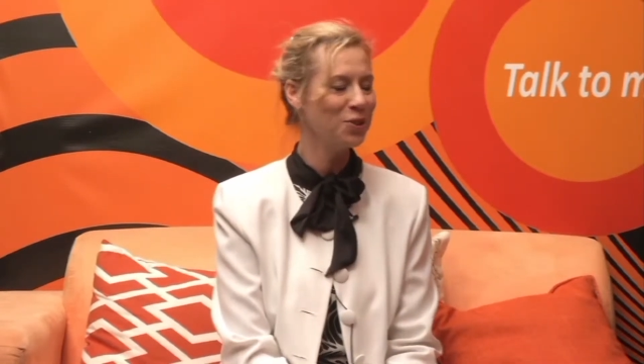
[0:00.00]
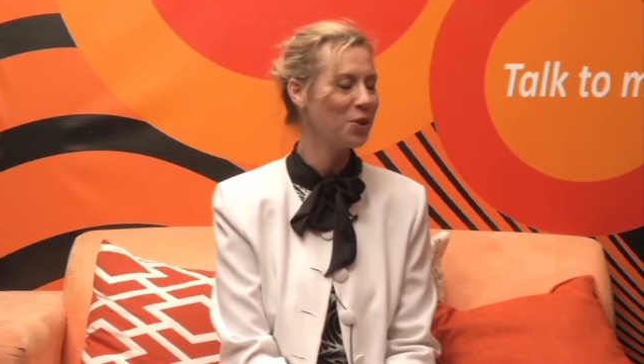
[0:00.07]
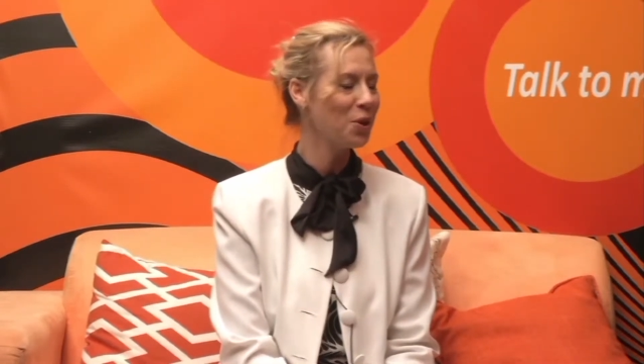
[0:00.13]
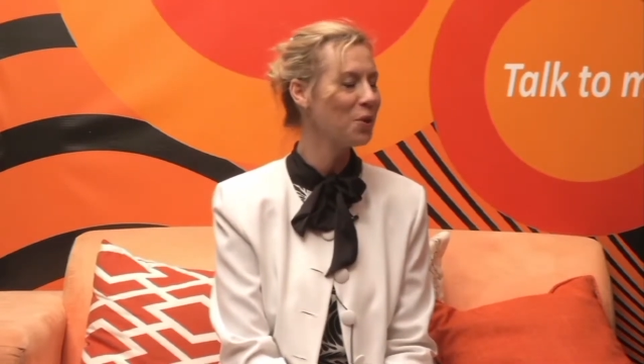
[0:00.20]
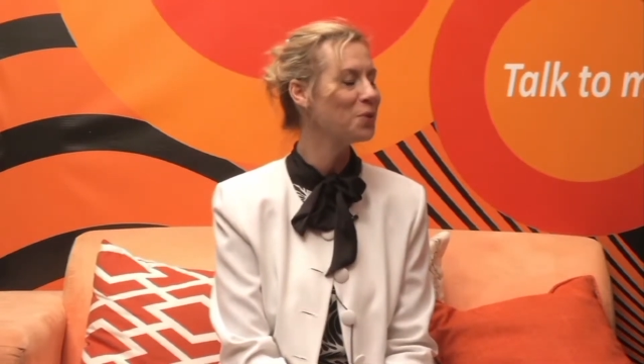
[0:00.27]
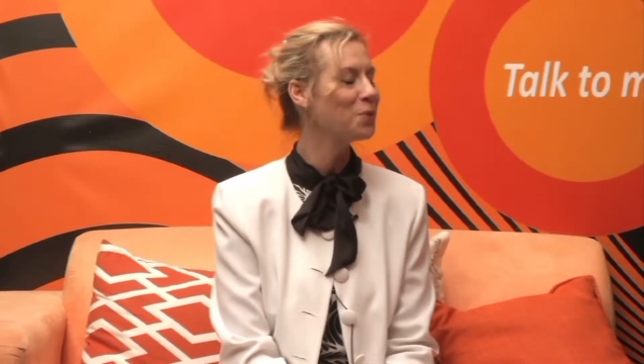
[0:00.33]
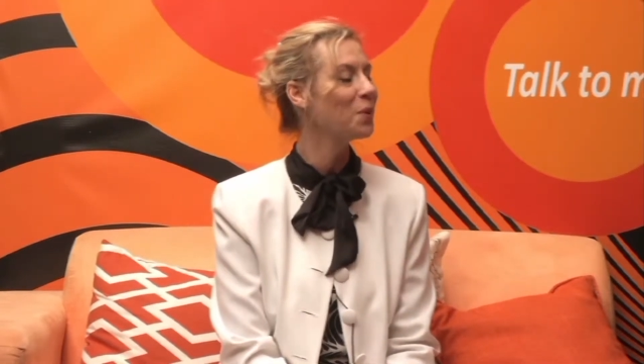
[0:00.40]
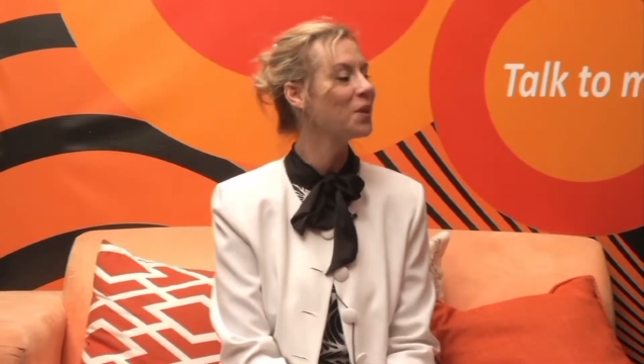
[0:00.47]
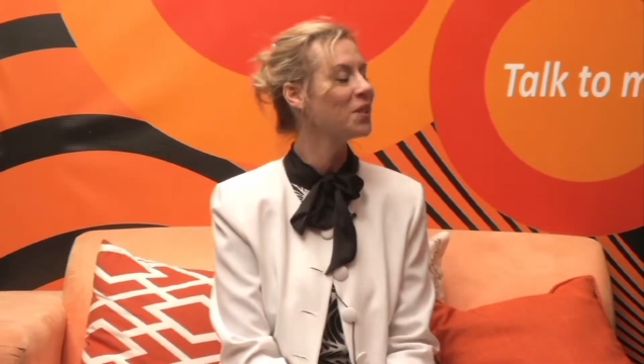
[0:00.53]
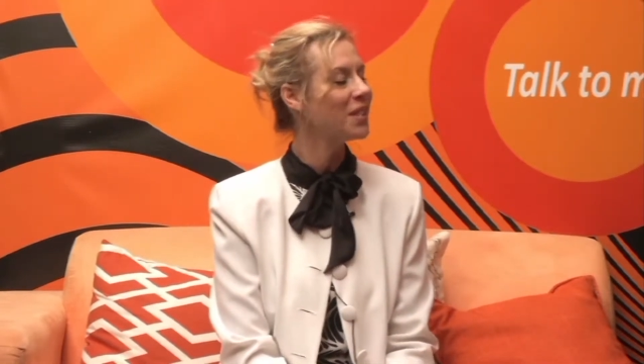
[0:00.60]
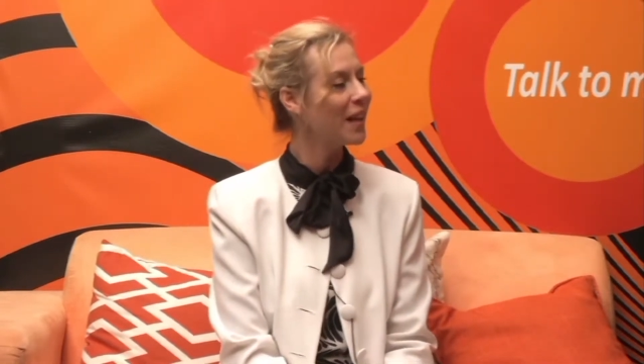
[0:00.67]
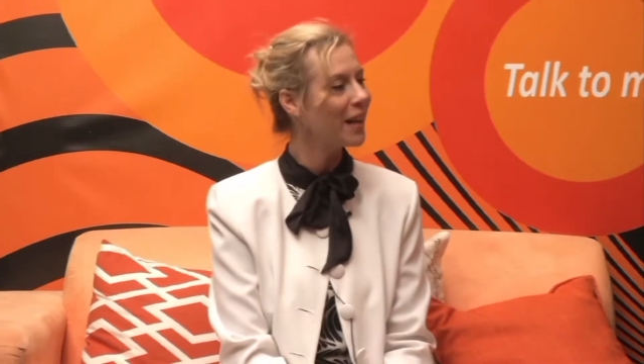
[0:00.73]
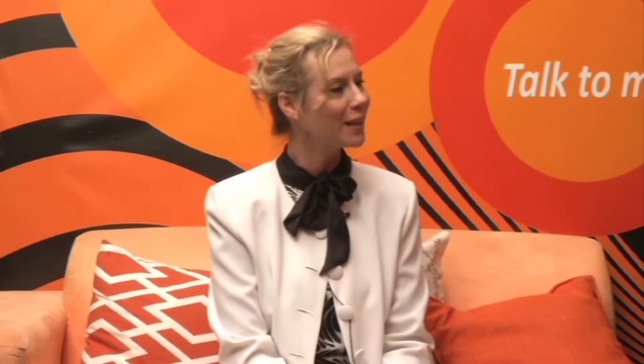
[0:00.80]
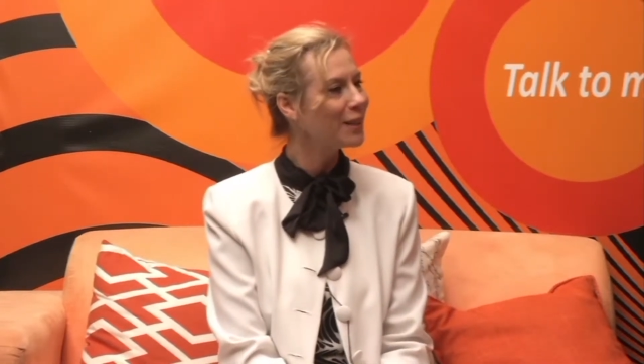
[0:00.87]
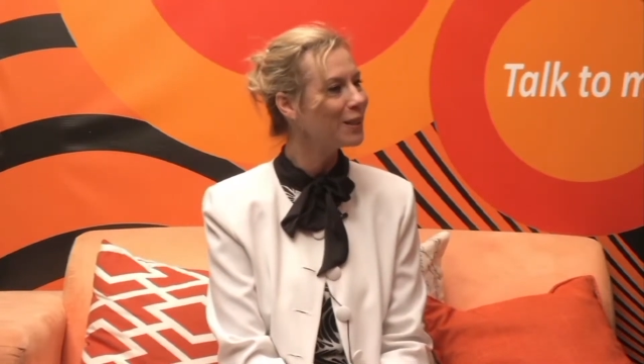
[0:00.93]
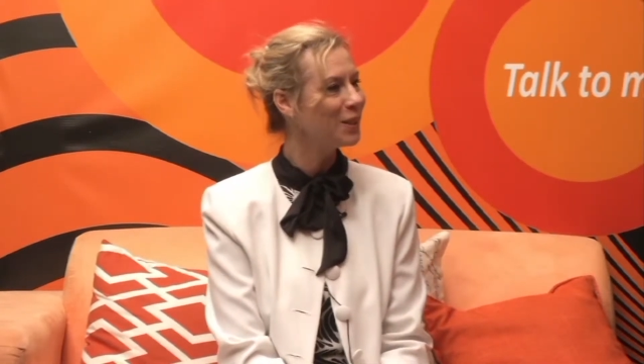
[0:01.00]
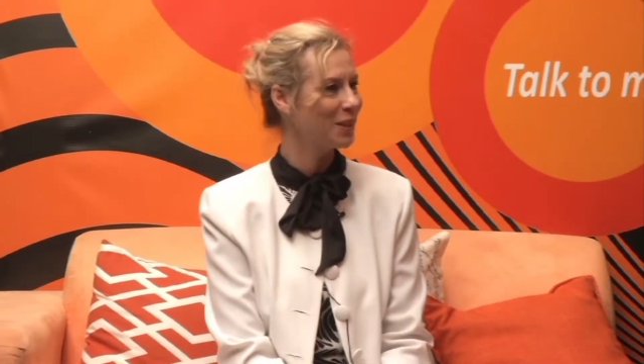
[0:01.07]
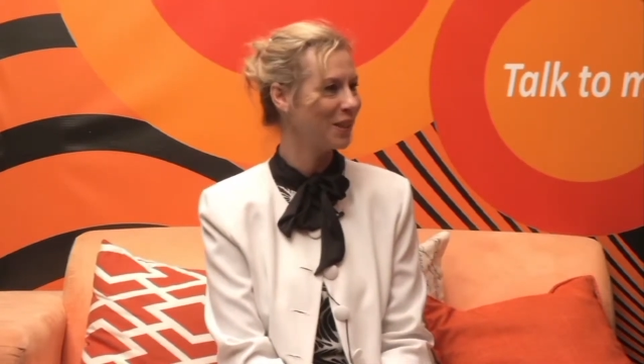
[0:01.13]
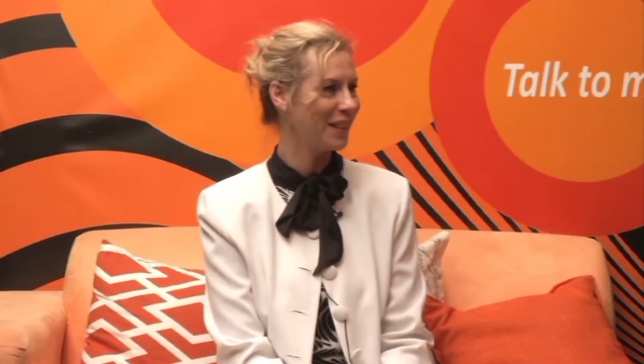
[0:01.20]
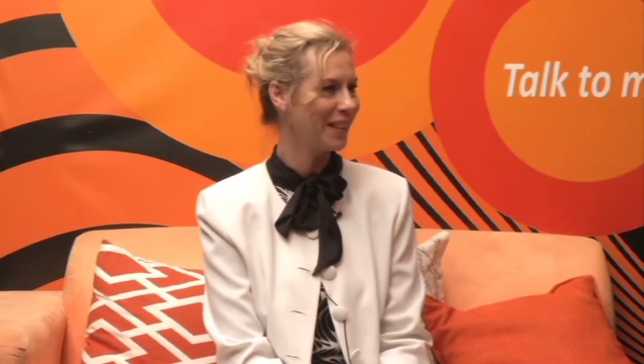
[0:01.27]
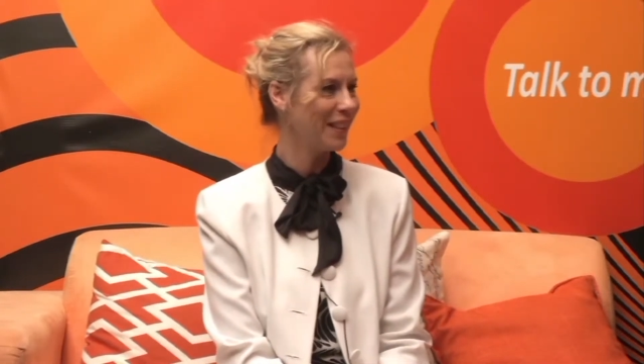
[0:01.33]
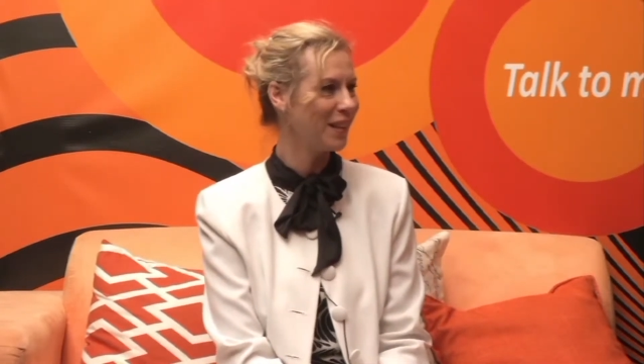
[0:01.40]
You know, it's one's
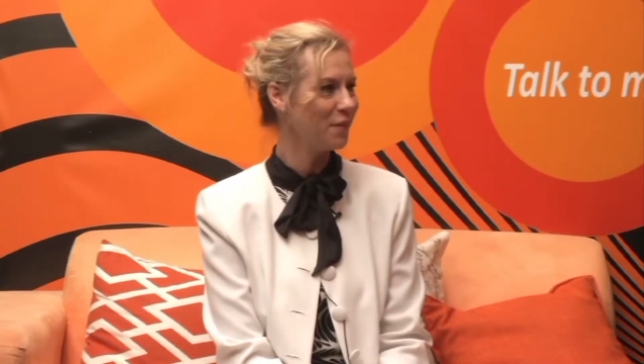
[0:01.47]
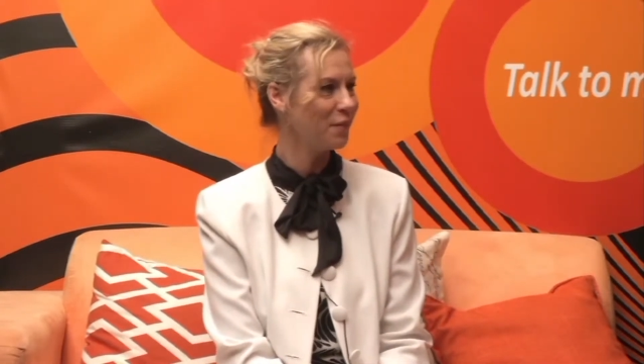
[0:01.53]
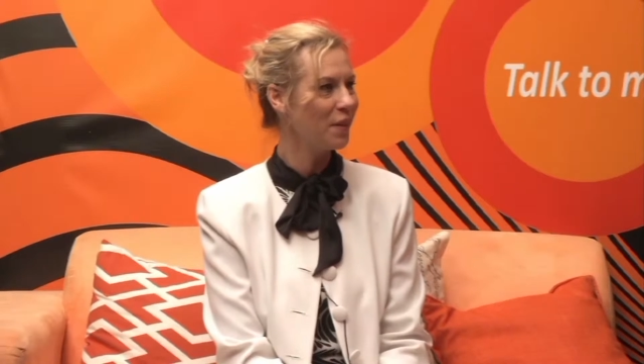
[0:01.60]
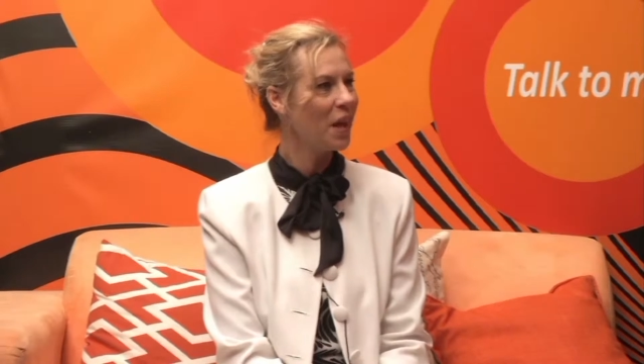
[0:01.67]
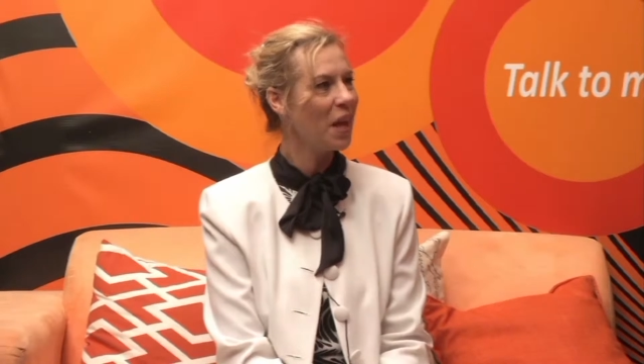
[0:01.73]
outlook in life.